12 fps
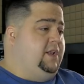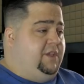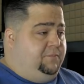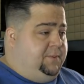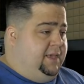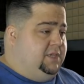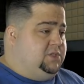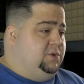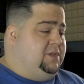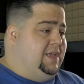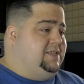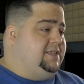FPS, so
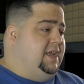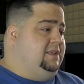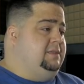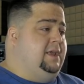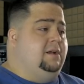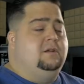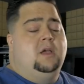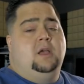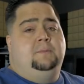nice gain there.